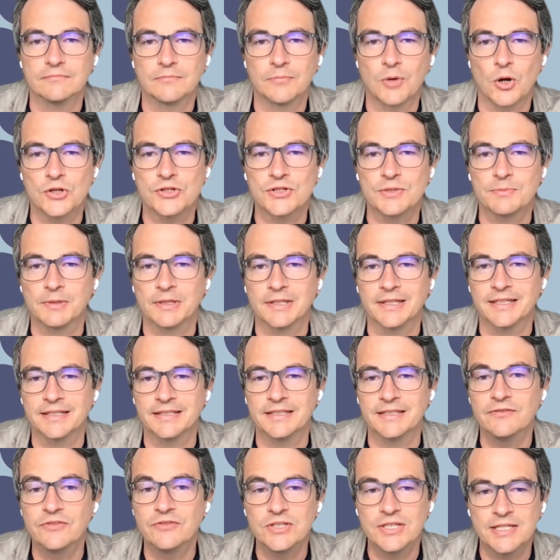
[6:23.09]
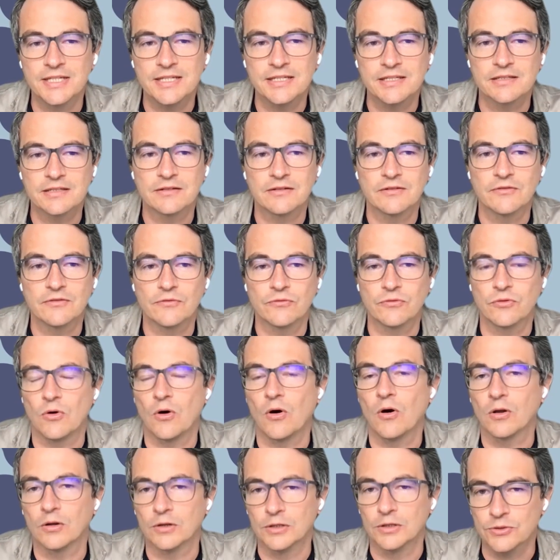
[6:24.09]
possible activities for
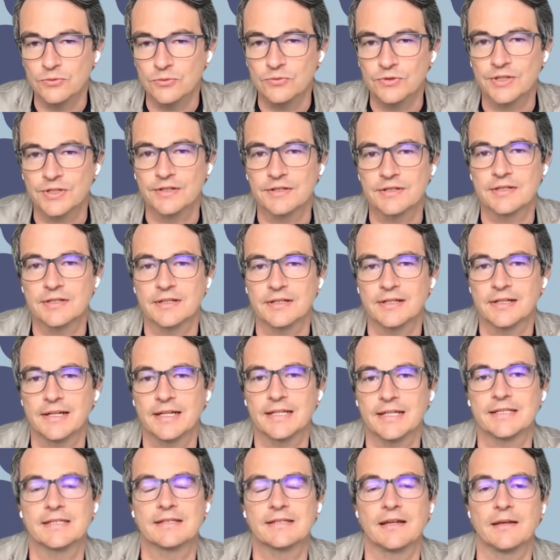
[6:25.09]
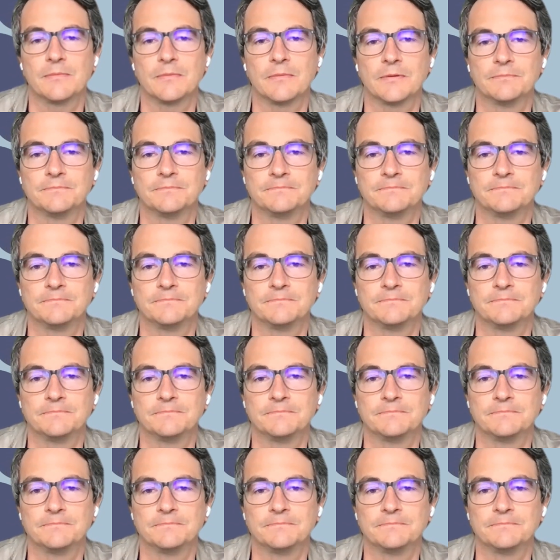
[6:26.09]
all users in the landscape.